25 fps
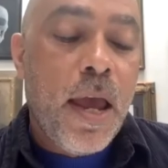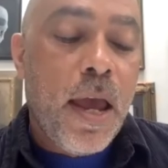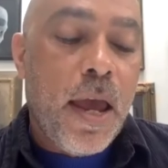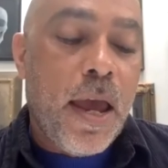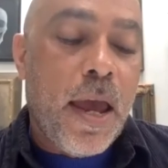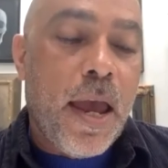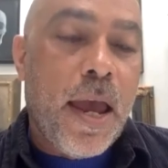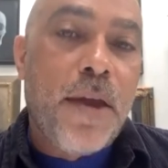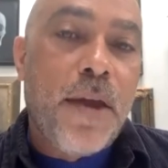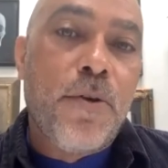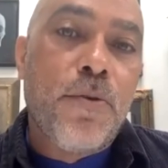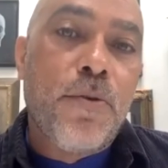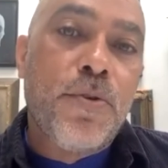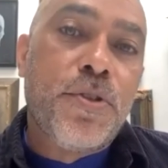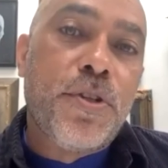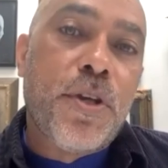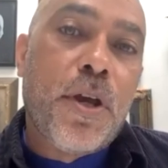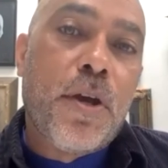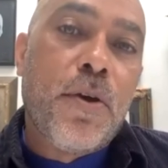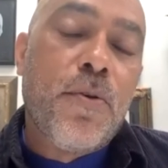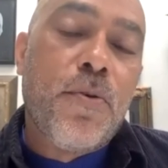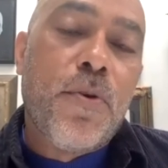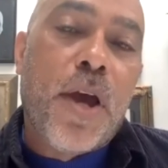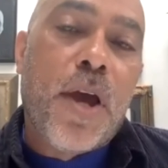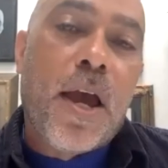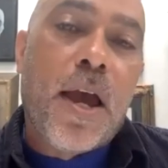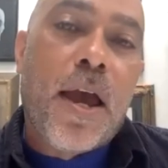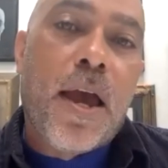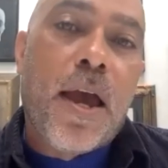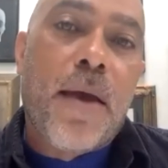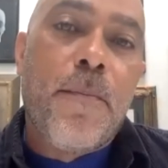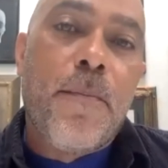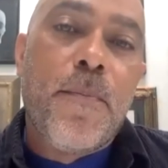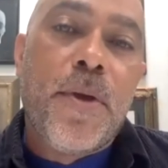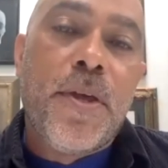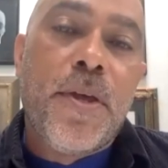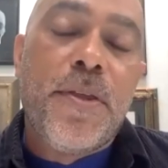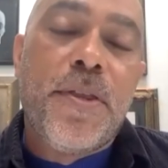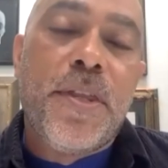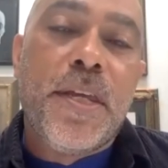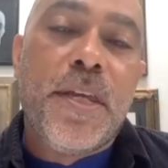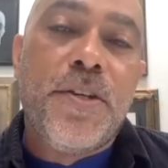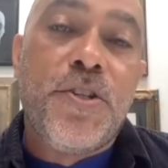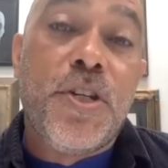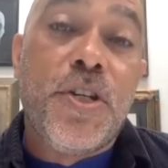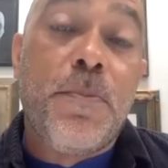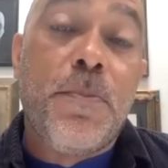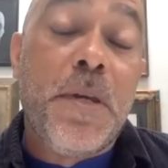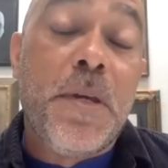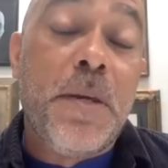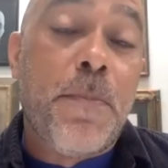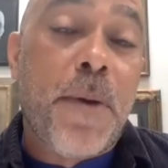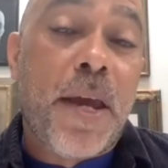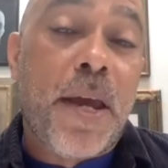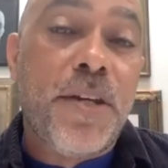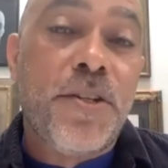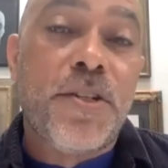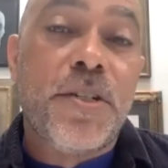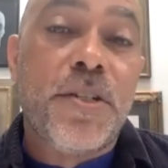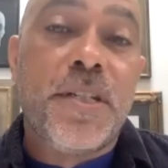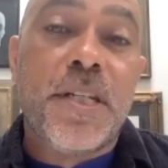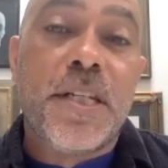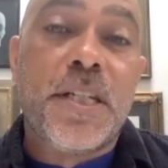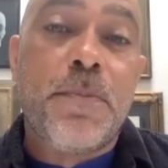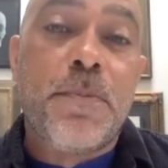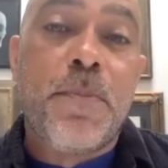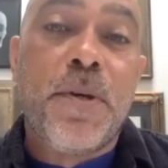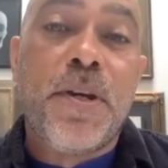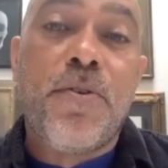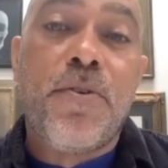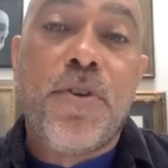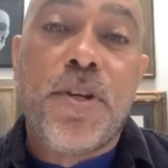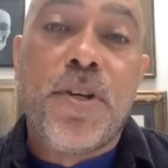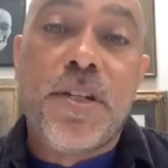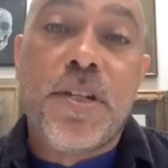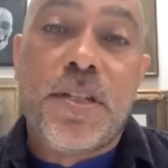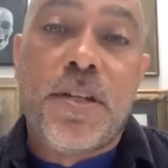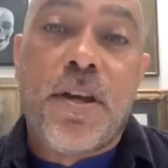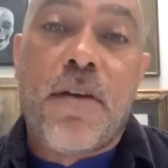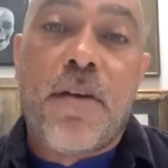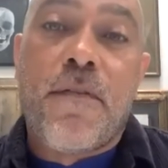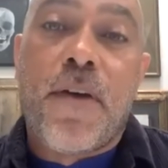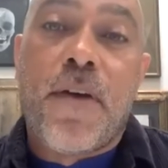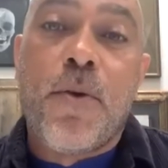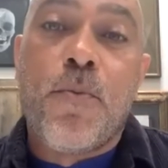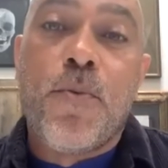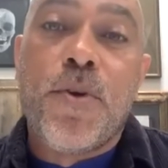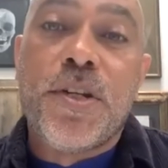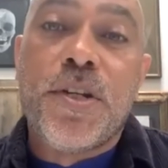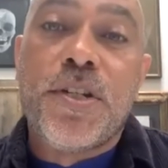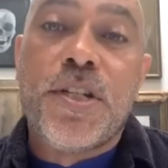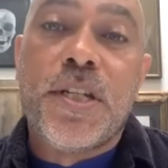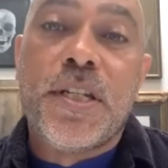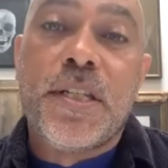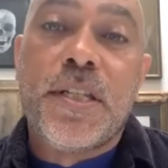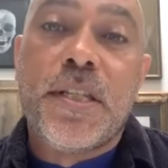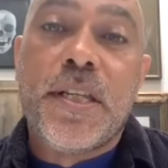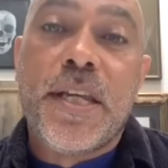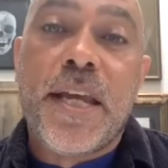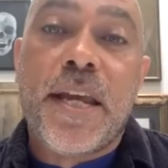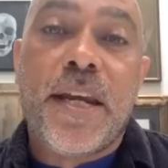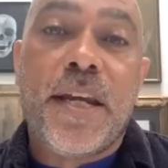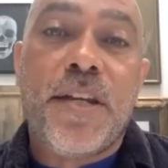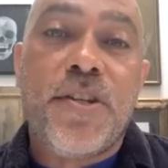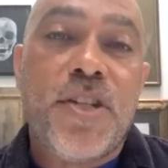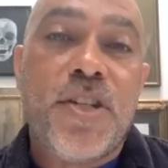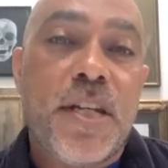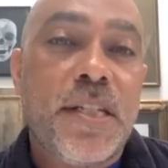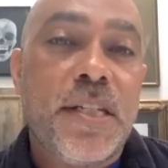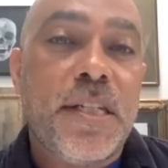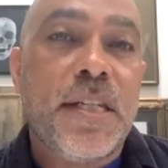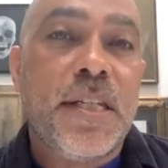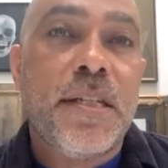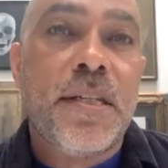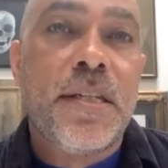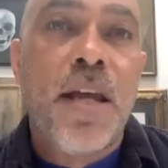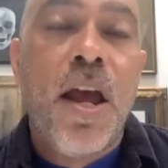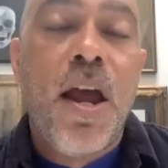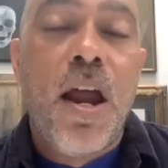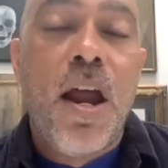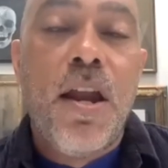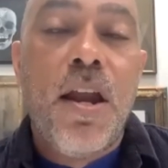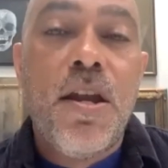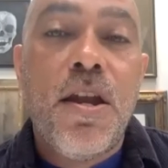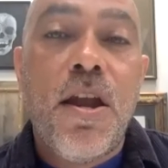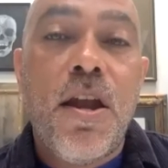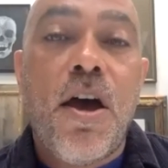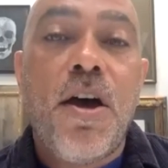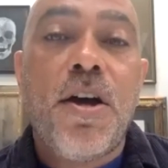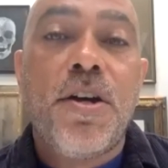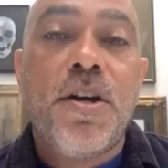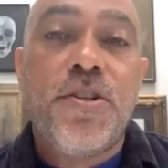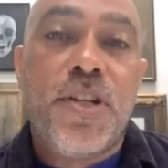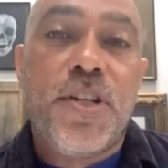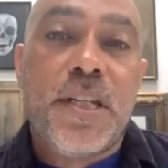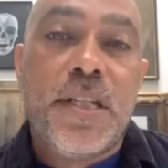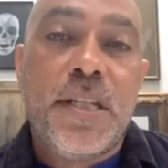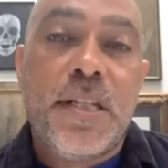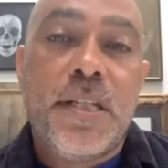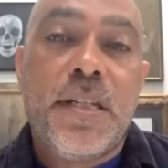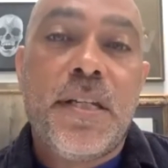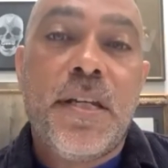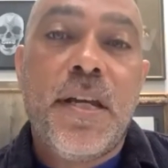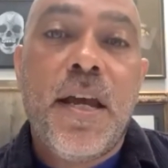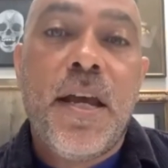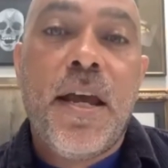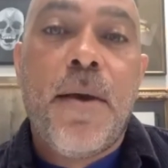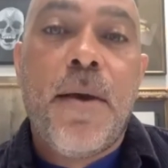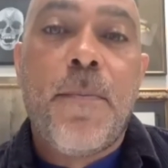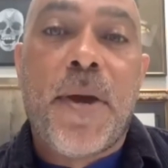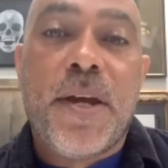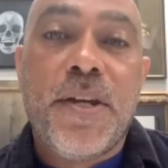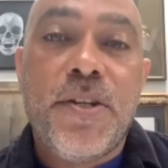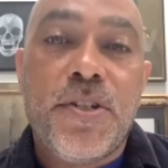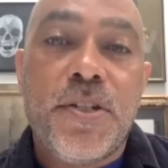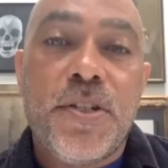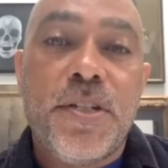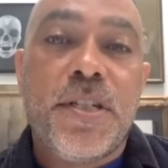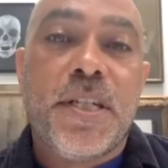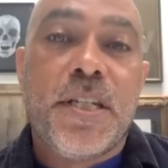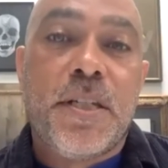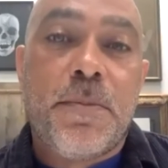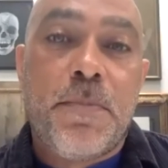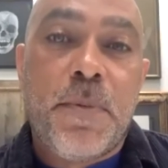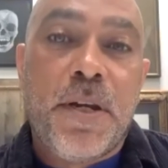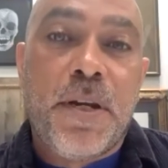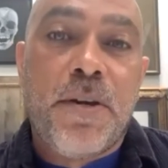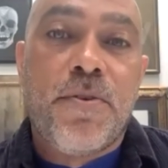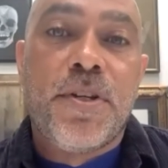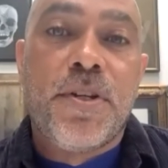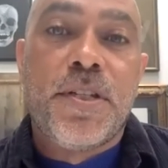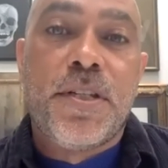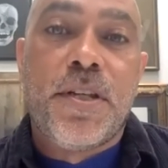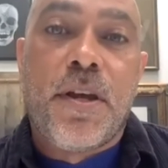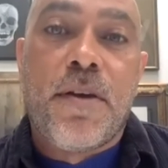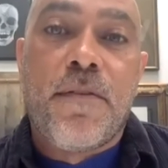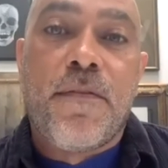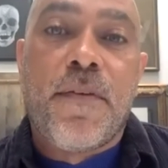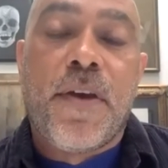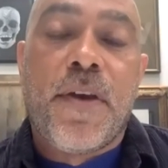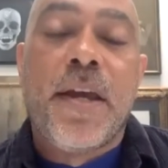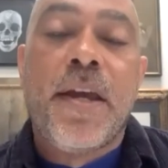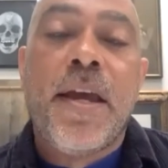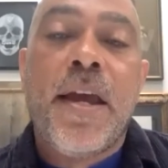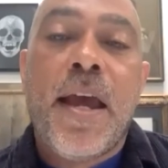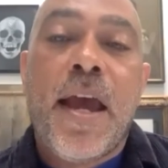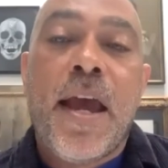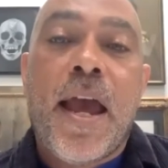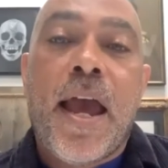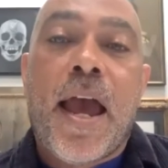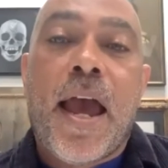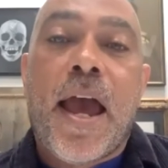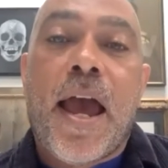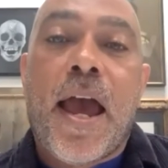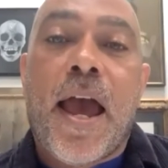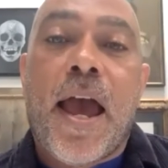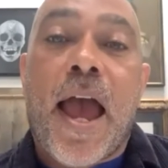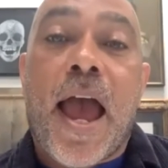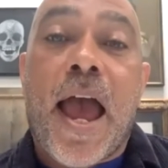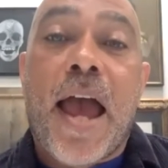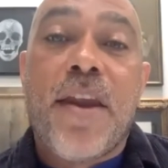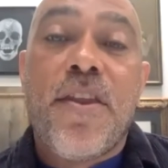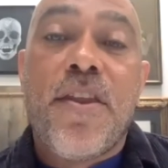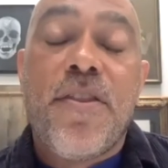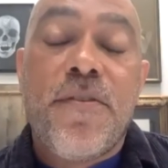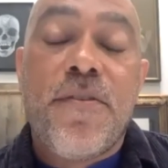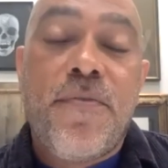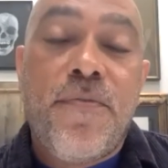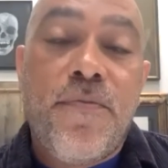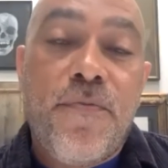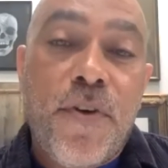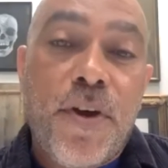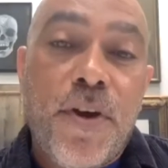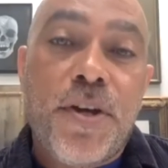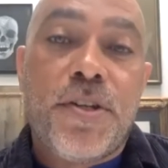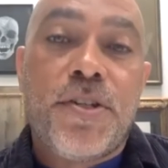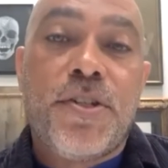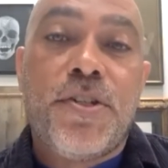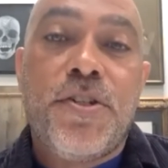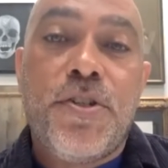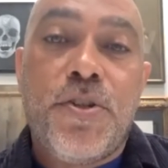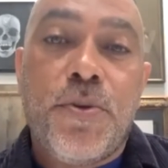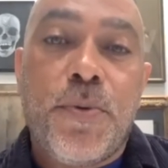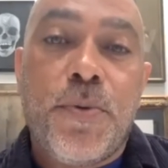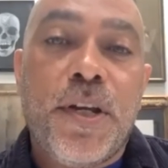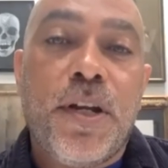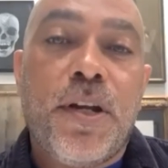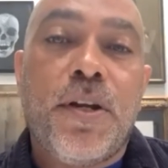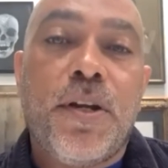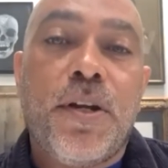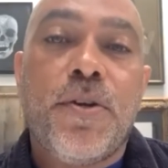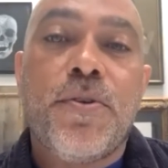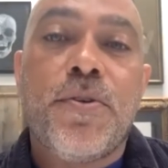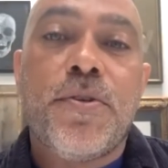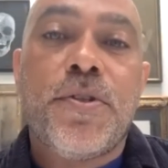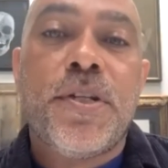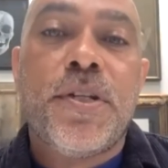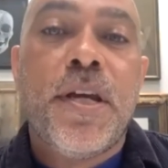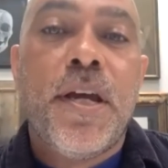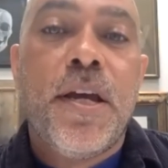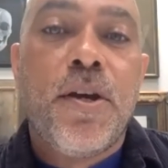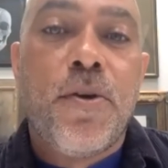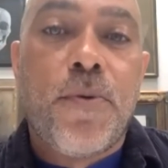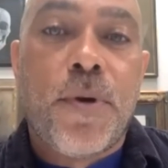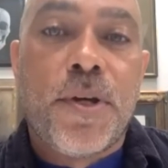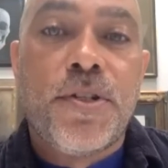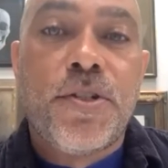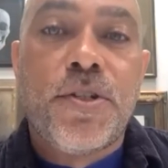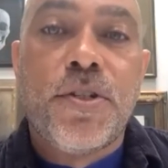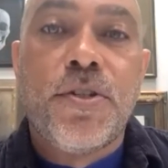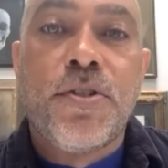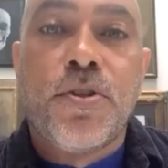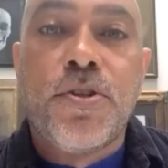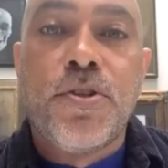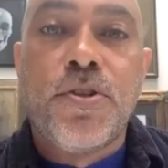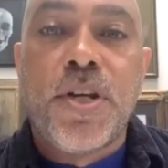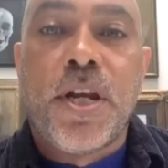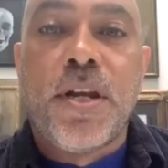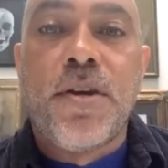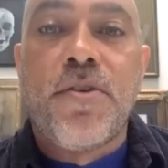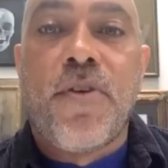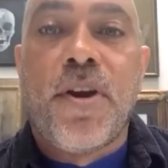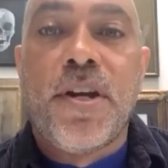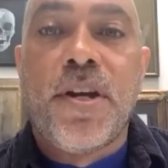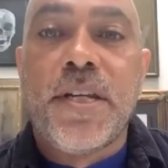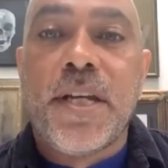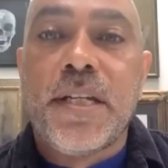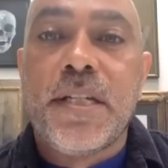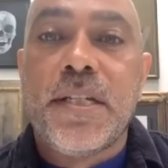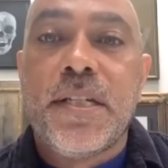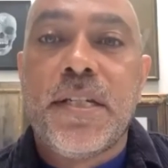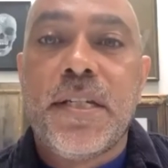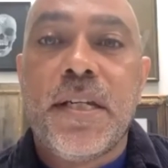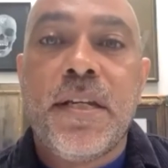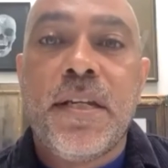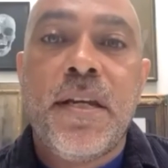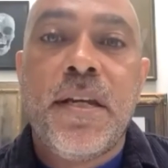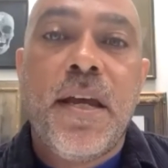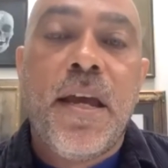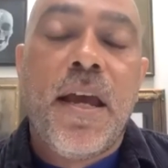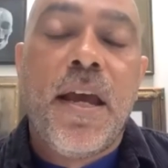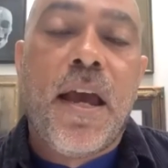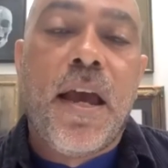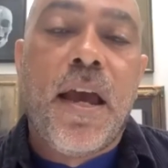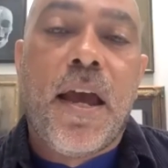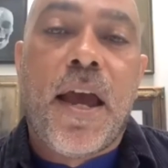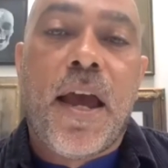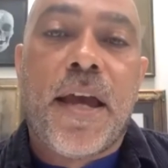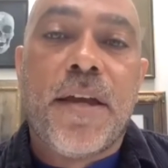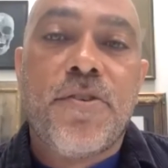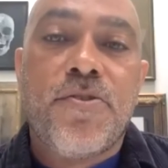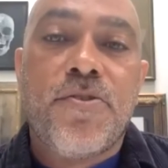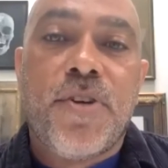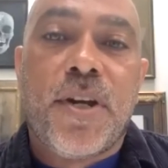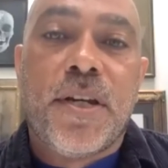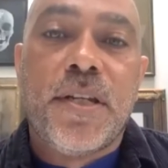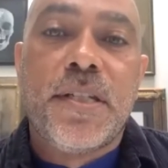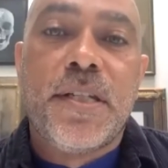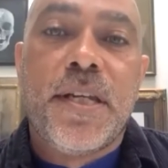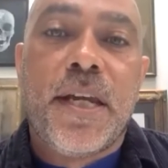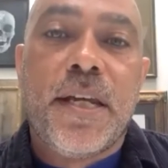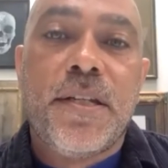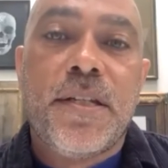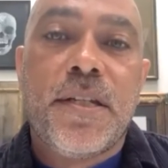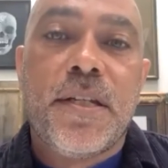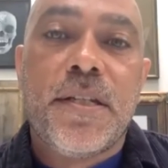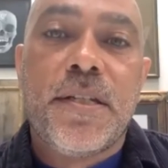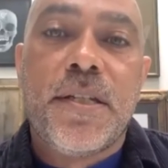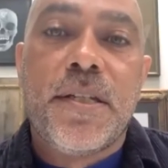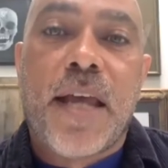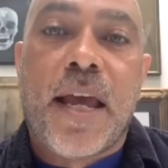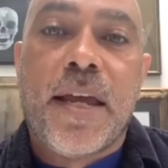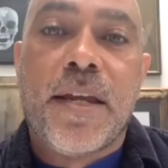And also the GP patient experience survey, which is the NHS's largest patient experience survey and the first to include questions on gender identity and trans status,